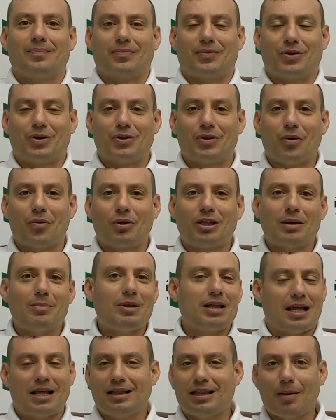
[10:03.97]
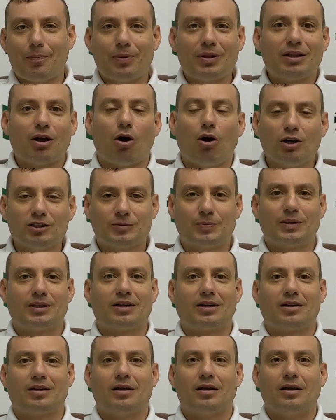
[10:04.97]
You know what I mean? End up in
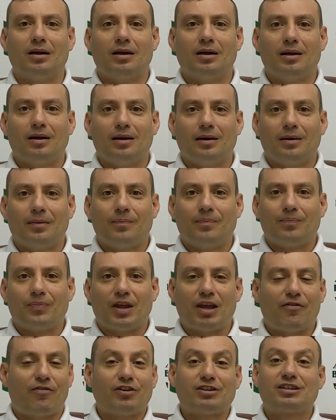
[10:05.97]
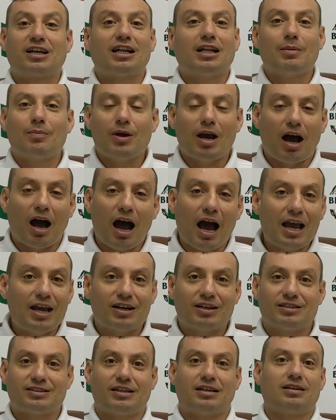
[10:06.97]
hospital. If it's gonna be
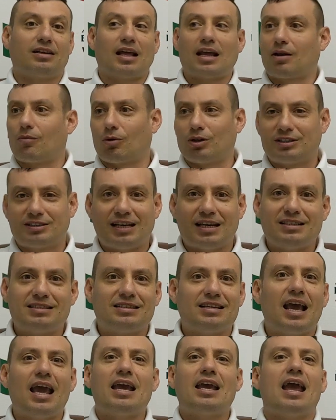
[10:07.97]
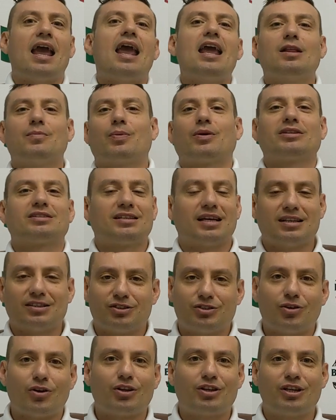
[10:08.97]
higher than like what they say, eight
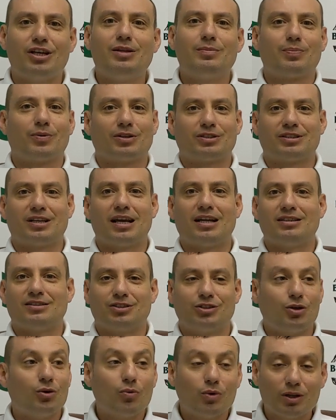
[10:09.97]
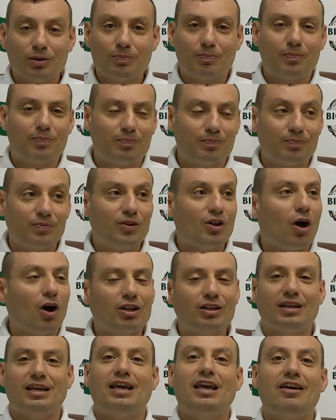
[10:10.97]
percent, thirteen percent, you will
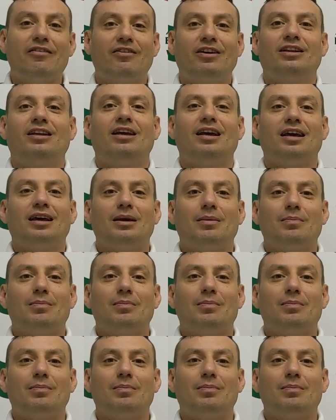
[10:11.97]
not even